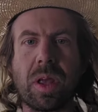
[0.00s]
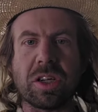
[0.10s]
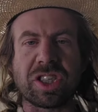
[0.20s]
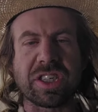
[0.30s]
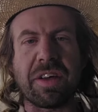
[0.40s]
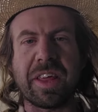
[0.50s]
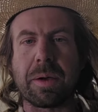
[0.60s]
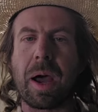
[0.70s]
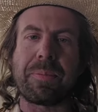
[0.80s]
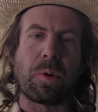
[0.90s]
just because I think it
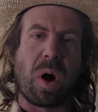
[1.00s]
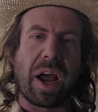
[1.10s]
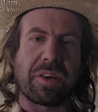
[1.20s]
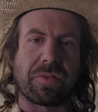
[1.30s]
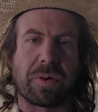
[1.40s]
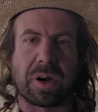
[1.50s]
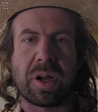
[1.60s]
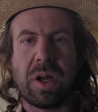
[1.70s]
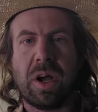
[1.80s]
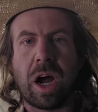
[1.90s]
might be wise for
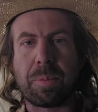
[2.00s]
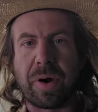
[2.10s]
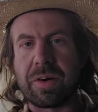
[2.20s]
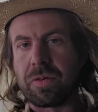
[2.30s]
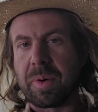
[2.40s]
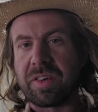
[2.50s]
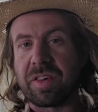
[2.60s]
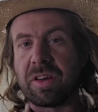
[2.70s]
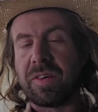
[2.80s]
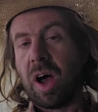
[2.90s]
a break for
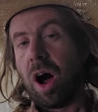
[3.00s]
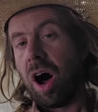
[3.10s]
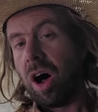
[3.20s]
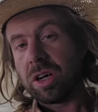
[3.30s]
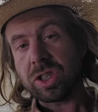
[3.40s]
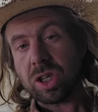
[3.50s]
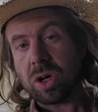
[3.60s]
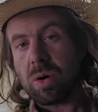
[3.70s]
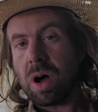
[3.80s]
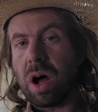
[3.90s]
myself.
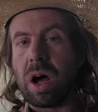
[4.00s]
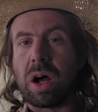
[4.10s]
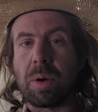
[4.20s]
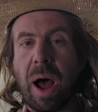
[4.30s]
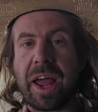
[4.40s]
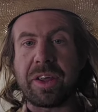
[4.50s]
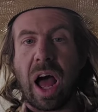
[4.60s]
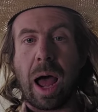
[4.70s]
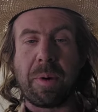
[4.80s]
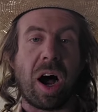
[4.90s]
Also,
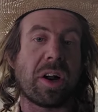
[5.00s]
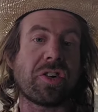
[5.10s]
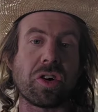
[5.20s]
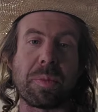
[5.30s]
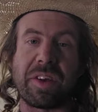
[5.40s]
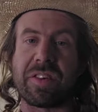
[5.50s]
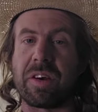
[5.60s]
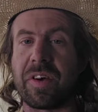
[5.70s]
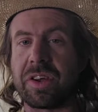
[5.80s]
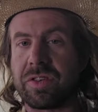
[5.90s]
I'm a hunter
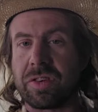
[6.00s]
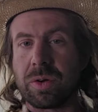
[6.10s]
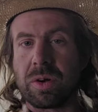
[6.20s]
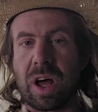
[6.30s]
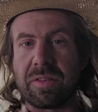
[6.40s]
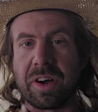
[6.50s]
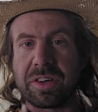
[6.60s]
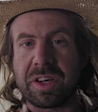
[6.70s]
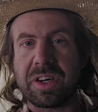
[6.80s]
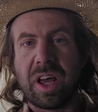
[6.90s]
myself. I used to do a lot of
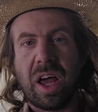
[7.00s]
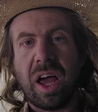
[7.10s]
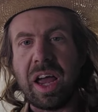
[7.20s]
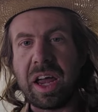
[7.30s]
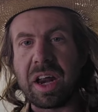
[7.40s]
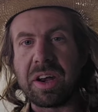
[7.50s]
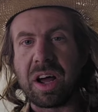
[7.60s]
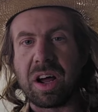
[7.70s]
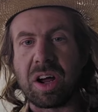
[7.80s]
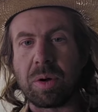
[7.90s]
hunting, and
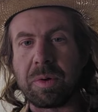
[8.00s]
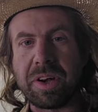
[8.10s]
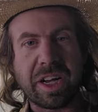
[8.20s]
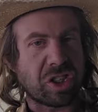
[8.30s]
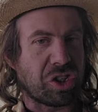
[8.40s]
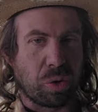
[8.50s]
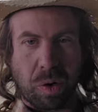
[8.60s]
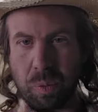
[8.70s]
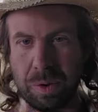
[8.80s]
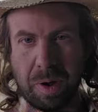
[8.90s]
next year
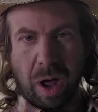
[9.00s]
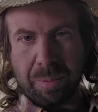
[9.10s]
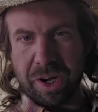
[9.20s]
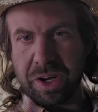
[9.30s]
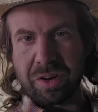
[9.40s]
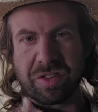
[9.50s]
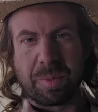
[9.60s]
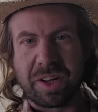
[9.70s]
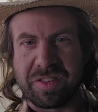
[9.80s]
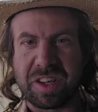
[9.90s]
I'm going to do some
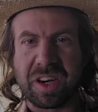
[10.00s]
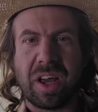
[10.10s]
hunting.